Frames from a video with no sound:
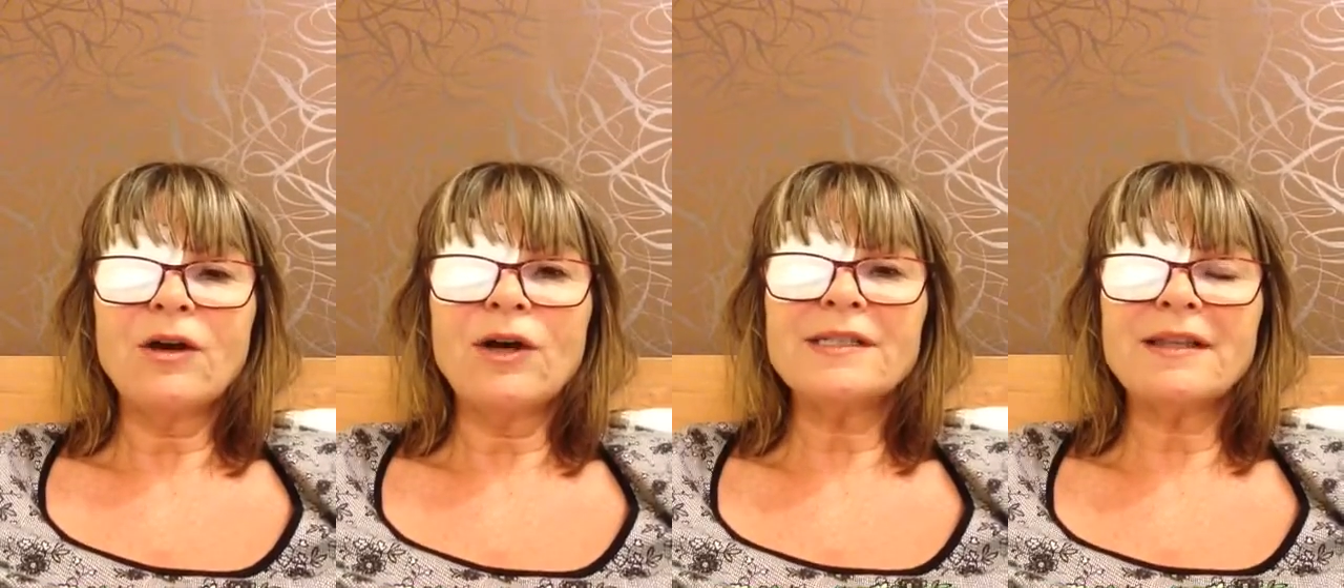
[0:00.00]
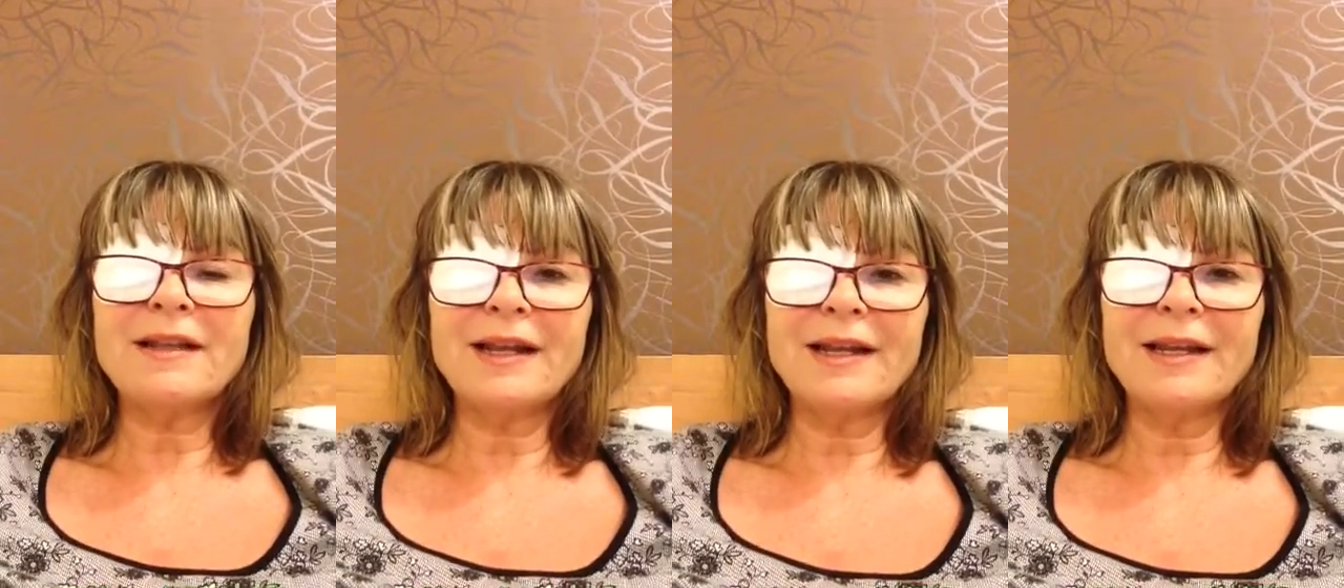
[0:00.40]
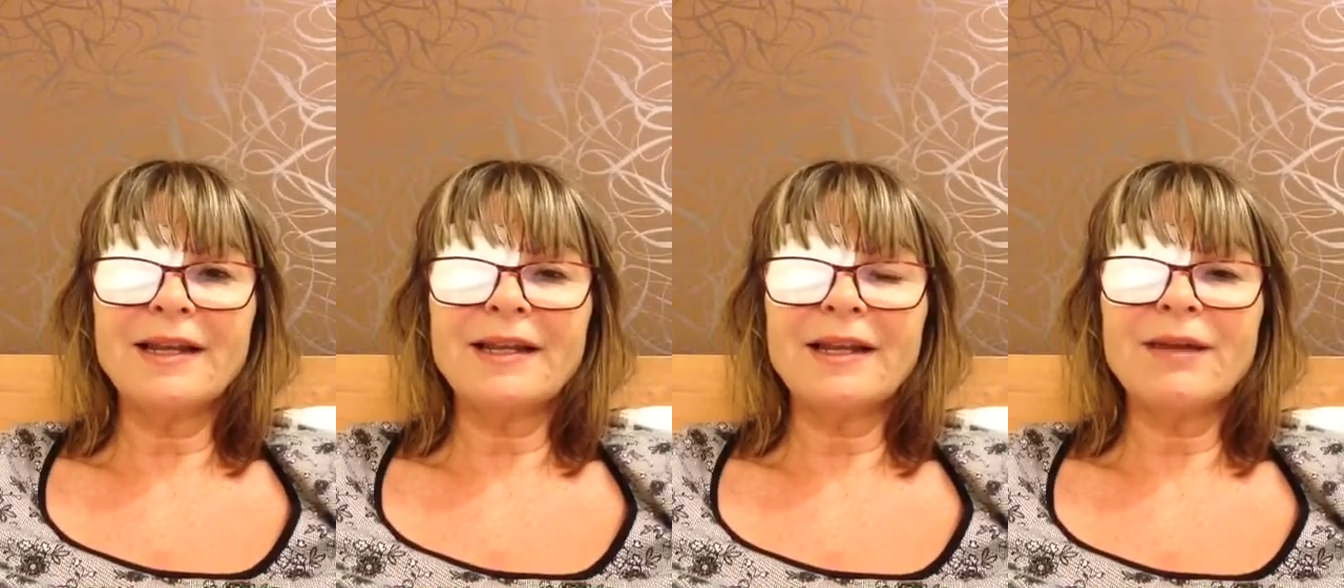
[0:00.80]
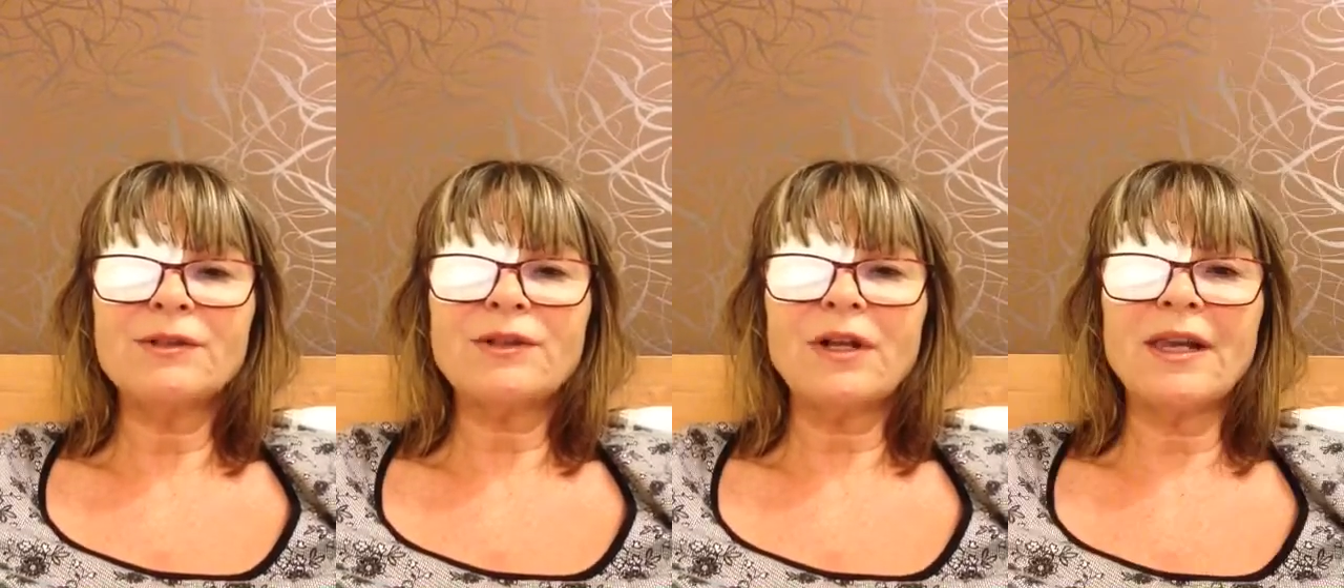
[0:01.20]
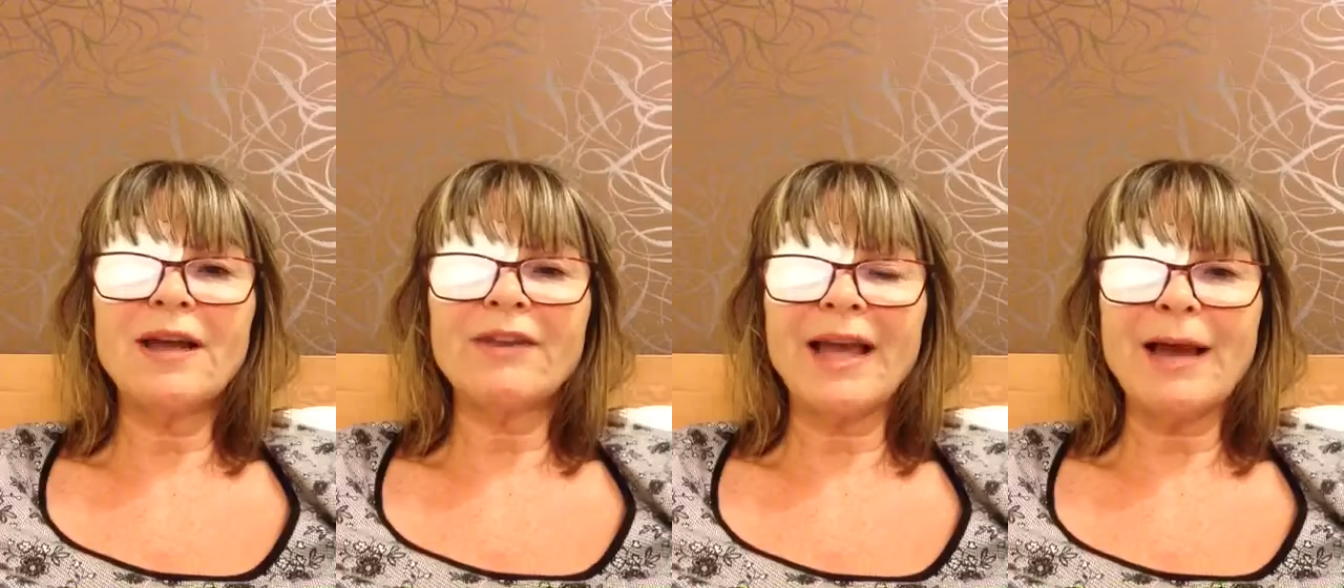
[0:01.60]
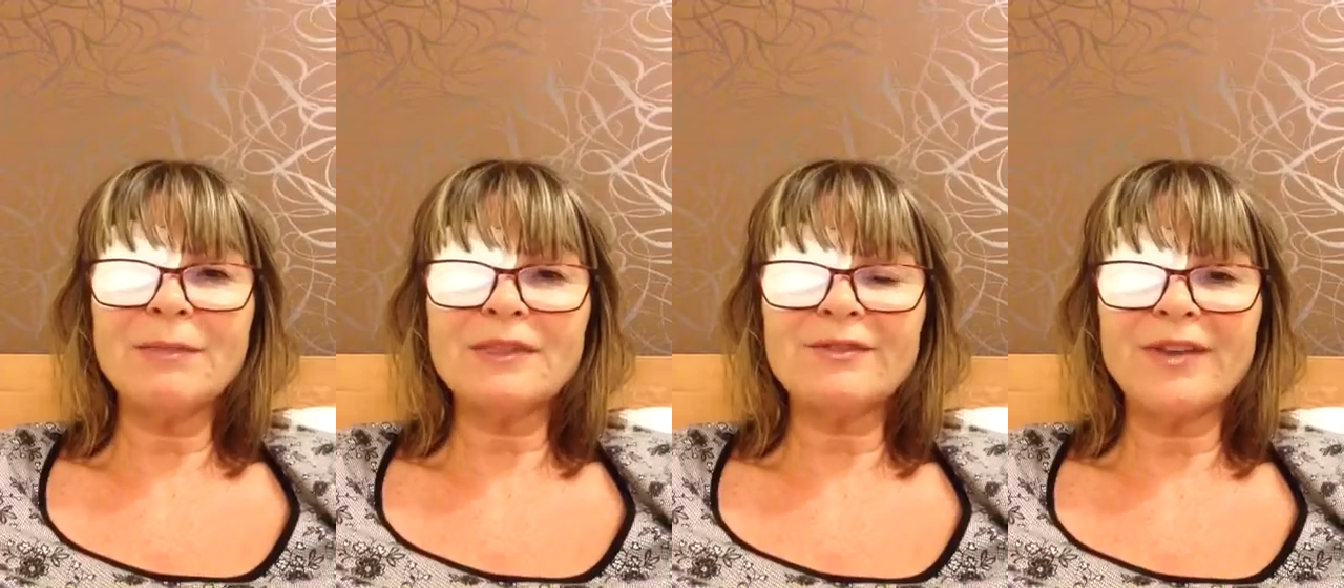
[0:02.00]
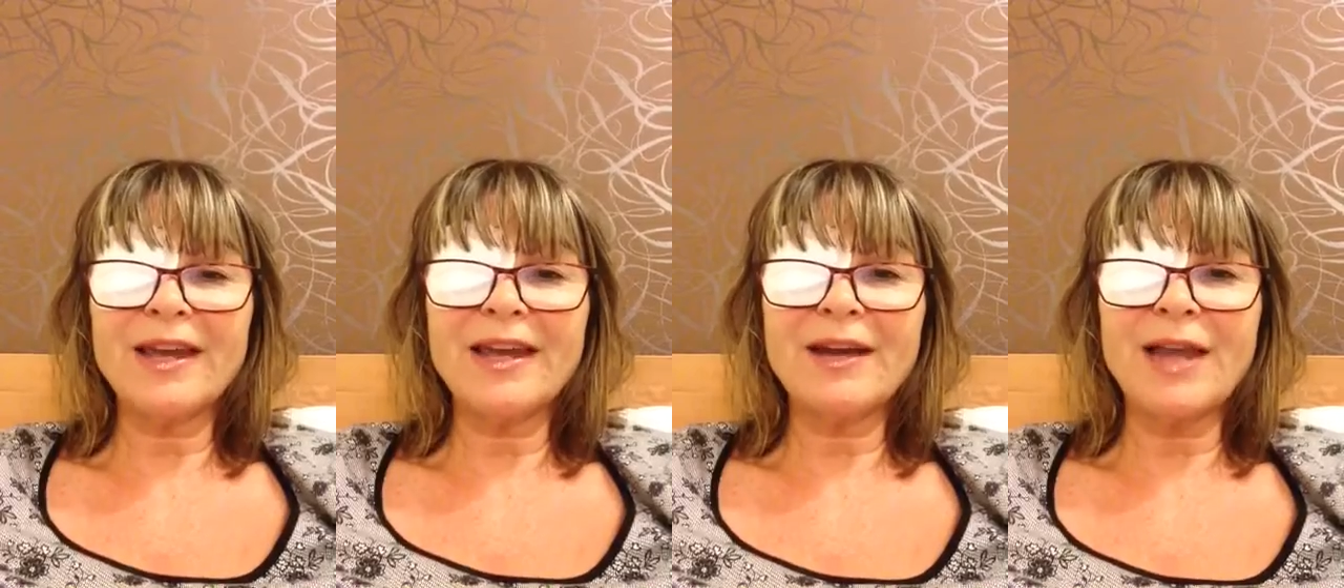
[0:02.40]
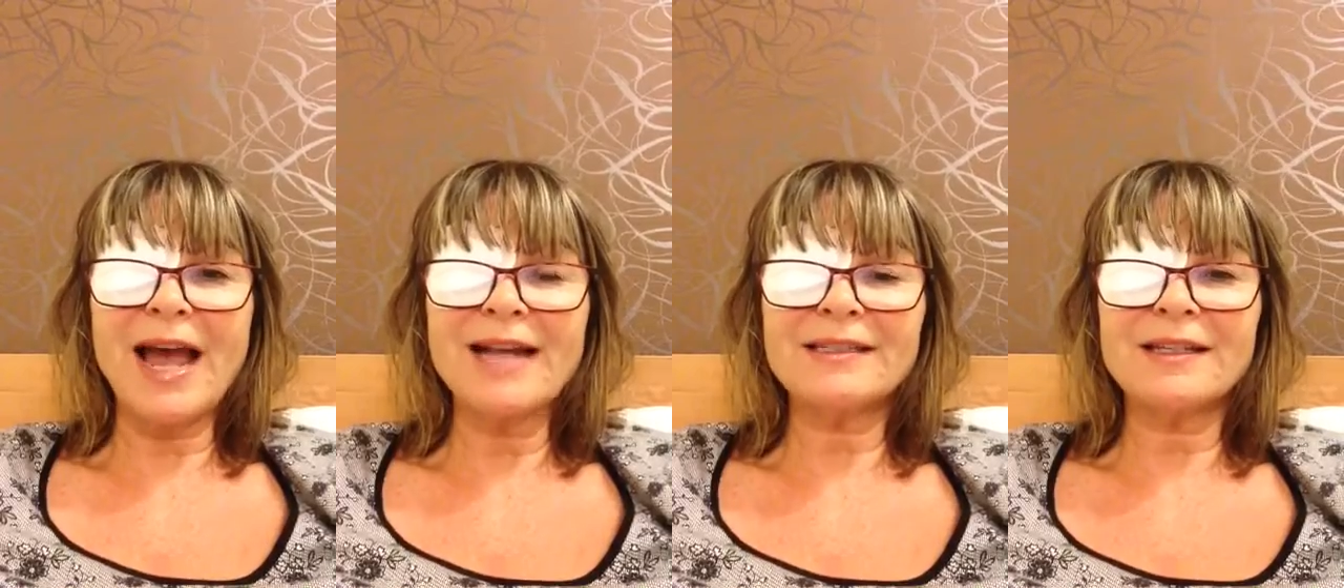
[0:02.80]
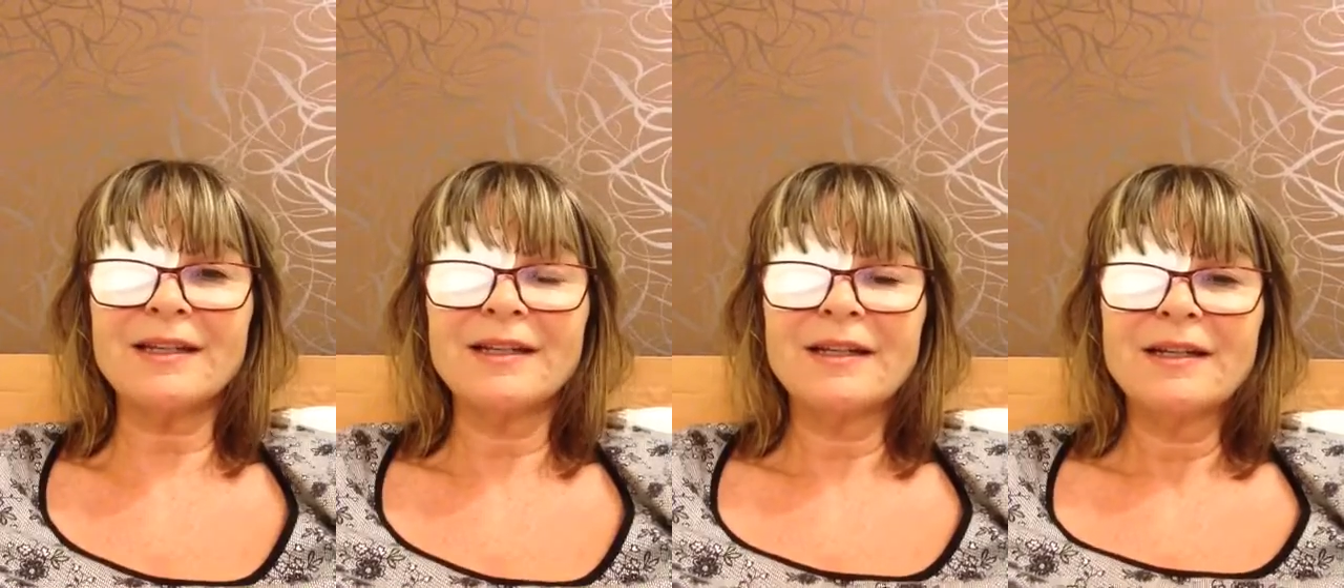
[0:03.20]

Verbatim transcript: got into the clinic it was a lovely atmosphere you had to